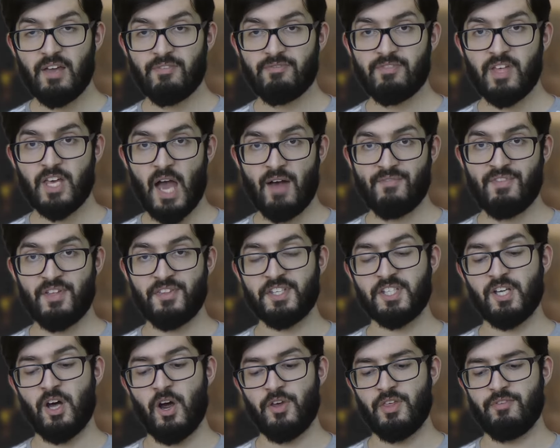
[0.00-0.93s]
if they have that
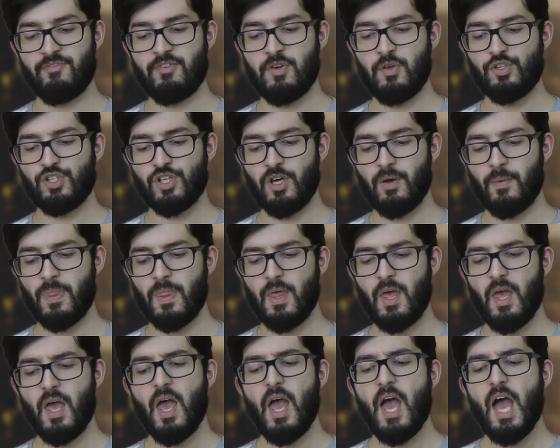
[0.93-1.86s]
desire in the future.
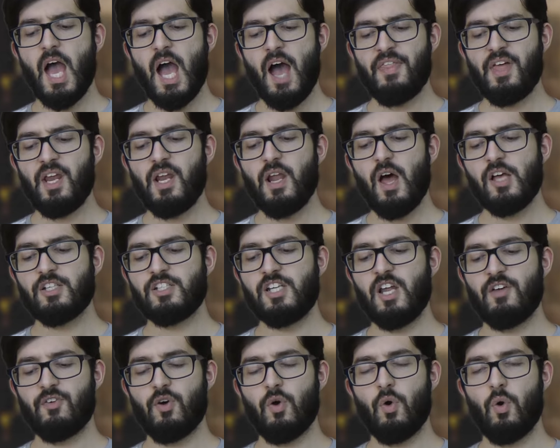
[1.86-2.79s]
And then
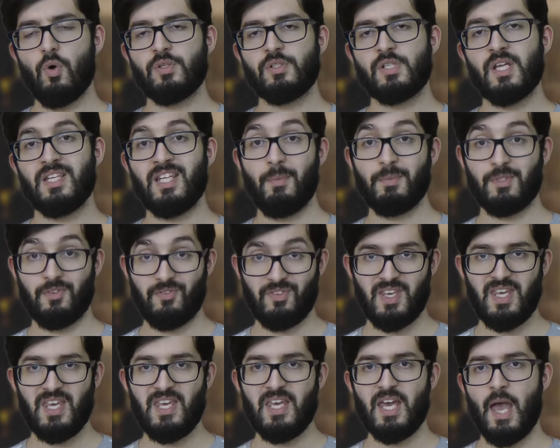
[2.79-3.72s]
lastly, of course, in terms
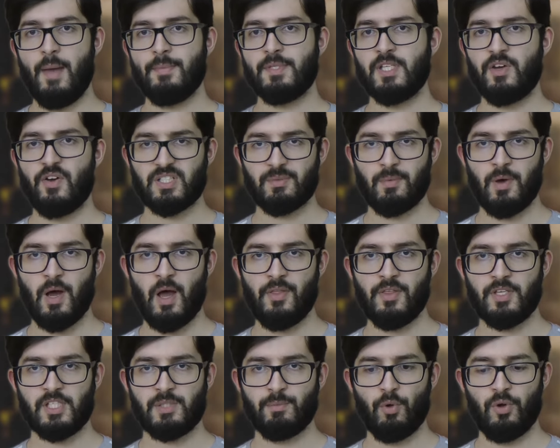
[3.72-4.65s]
of key aims, there are some
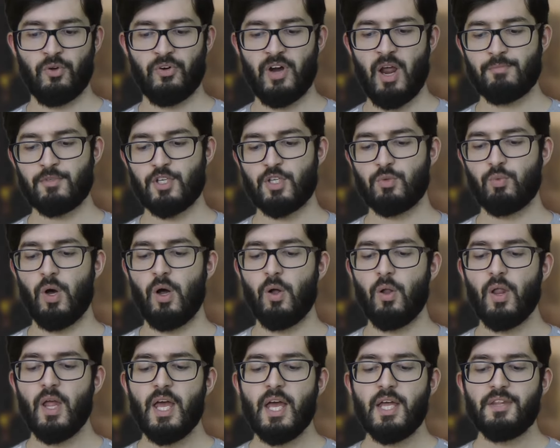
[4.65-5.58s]
other smaller aims as
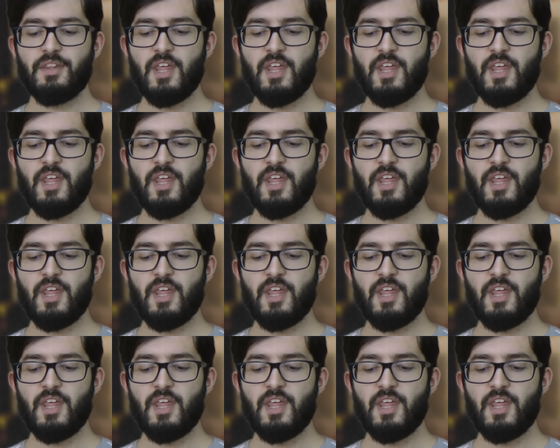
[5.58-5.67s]
well.